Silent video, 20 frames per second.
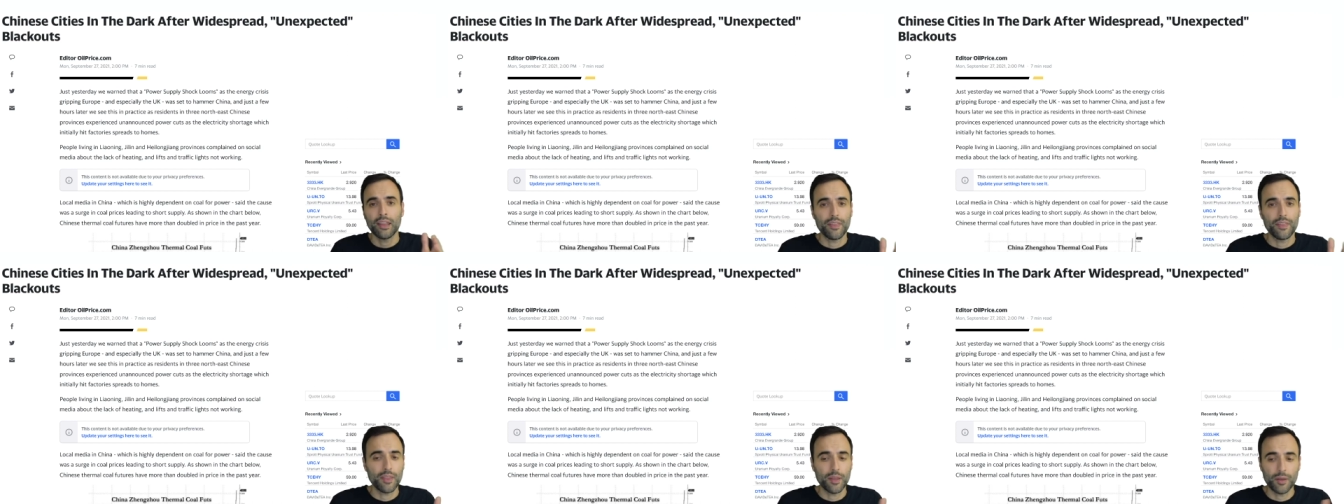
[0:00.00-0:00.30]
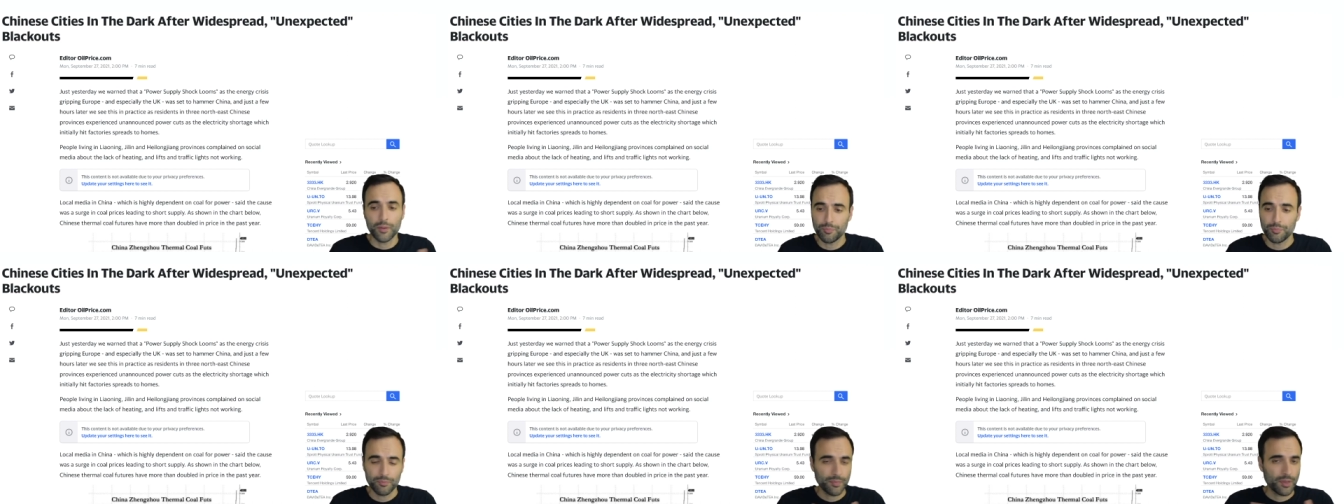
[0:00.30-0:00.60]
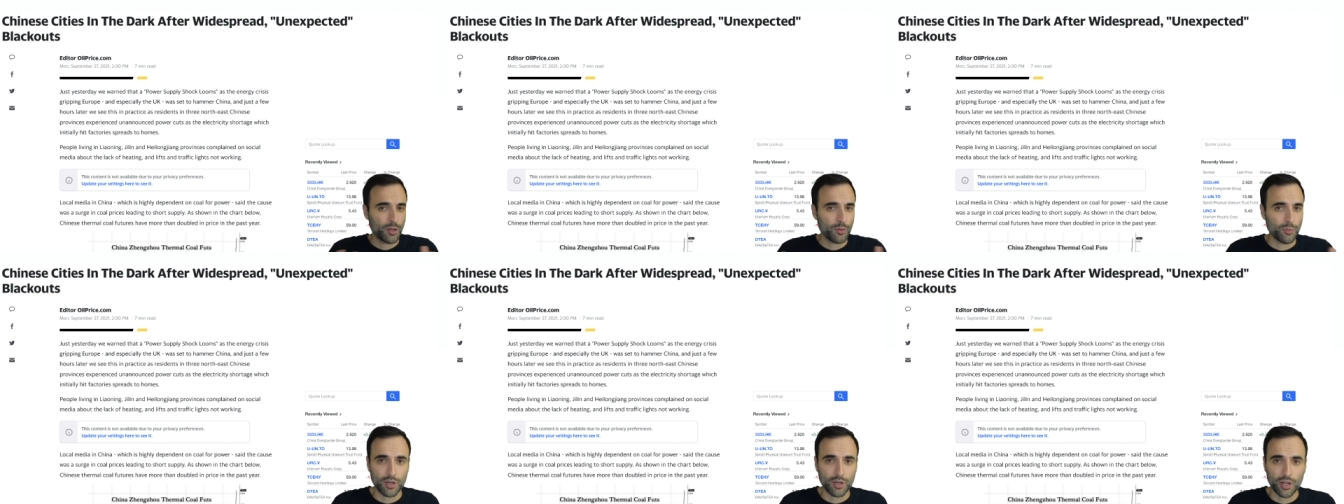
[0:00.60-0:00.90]
the,
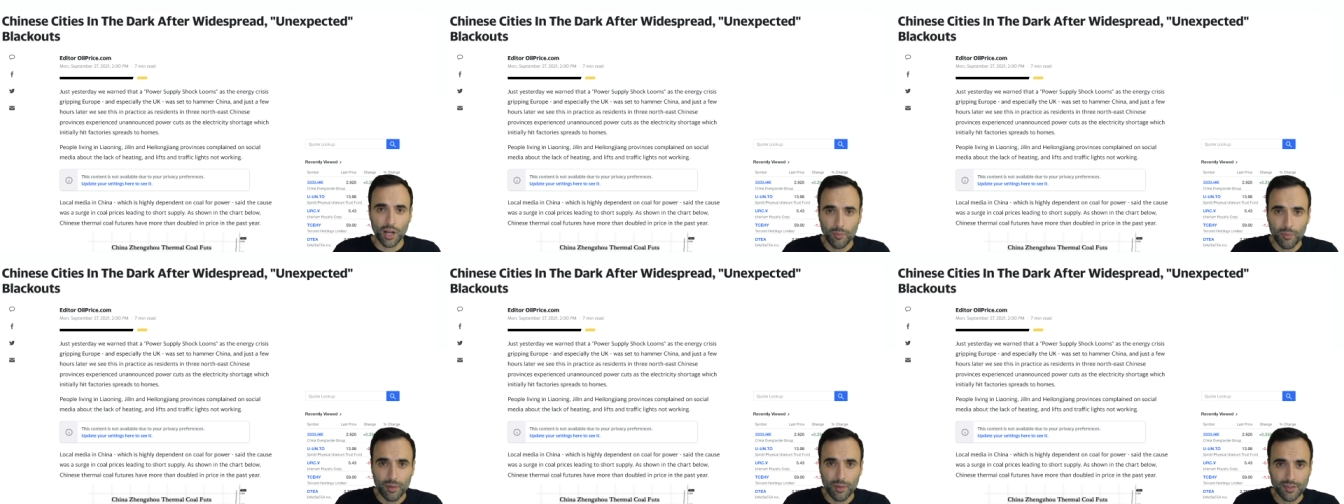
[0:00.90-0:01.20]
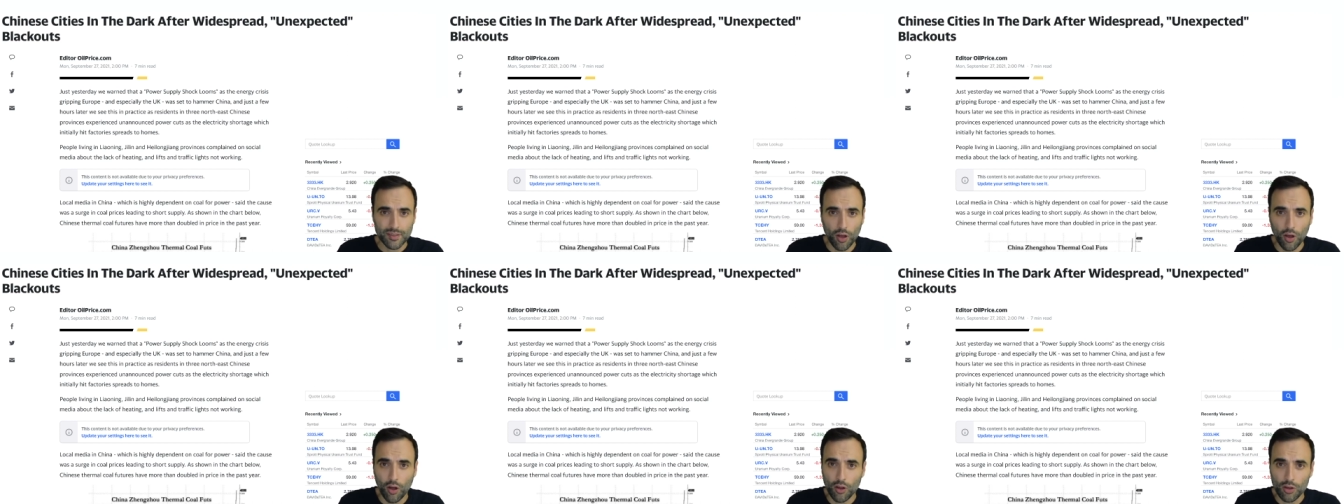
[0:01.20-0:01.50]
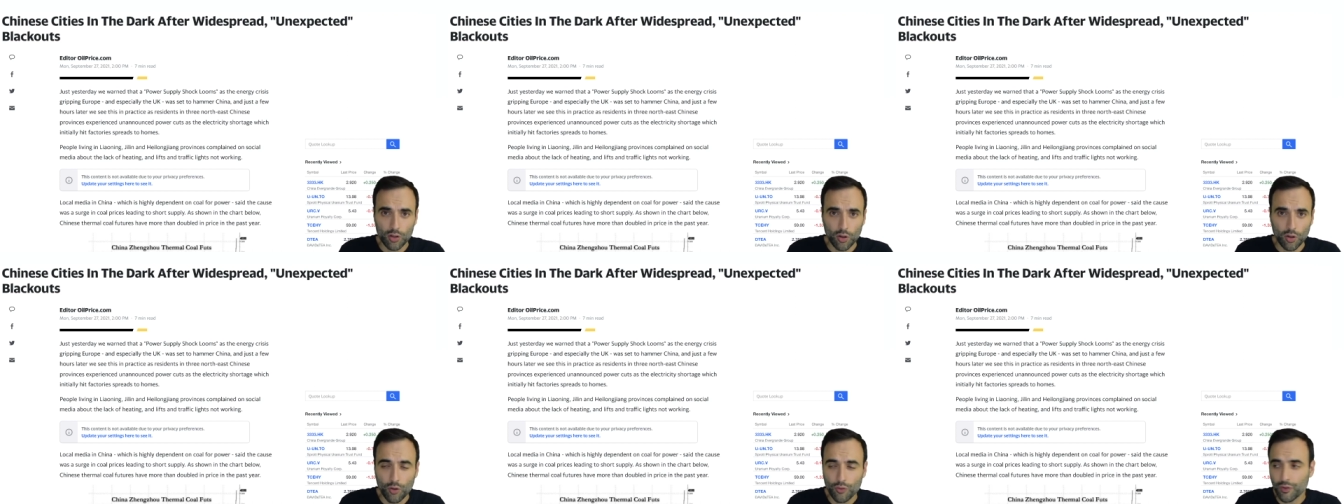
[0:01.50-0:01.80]
there were comments
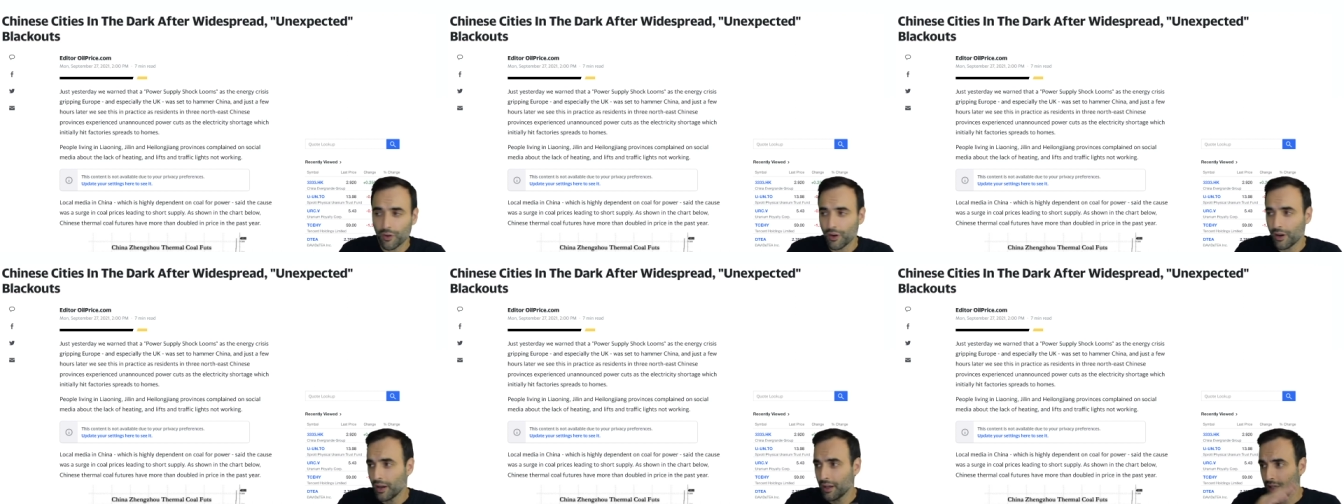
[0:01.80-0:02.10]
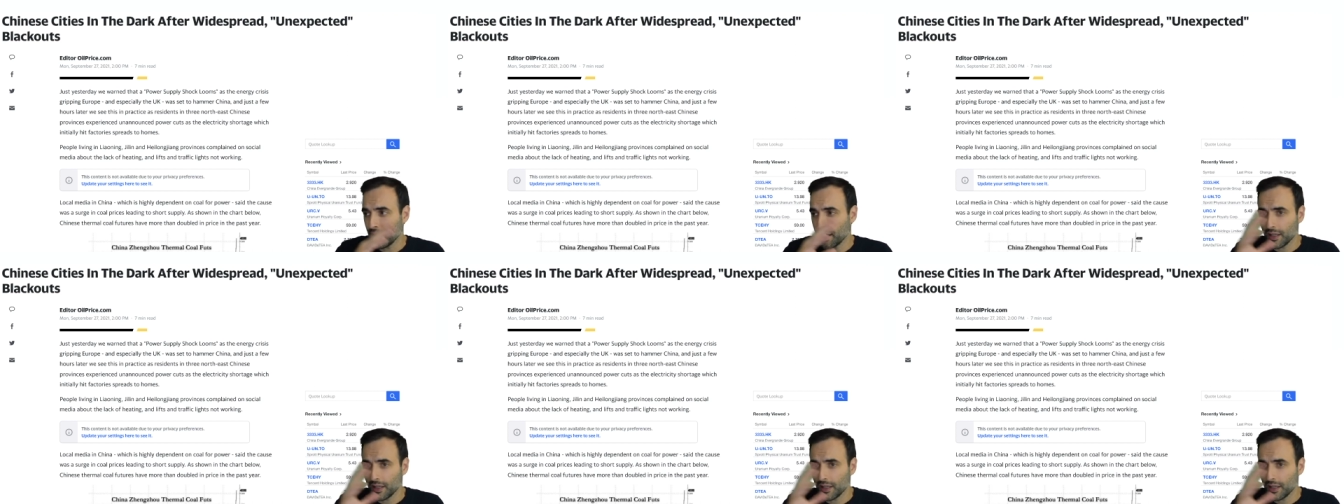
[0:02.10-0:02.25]
all over and,